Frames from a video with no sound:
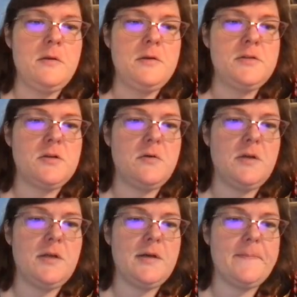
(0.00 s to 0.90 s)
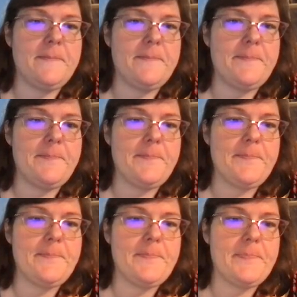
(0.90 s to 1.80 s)
So
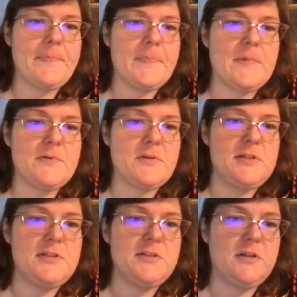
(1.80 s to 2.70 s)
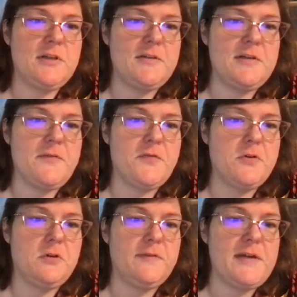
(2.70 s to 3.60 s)
so let's look at the
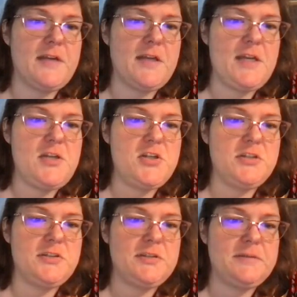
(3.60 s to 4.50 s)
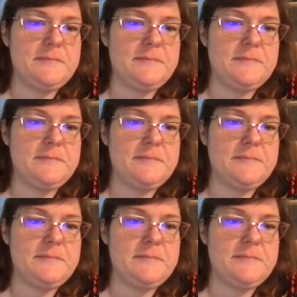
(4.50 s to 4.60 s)
frugal vacations.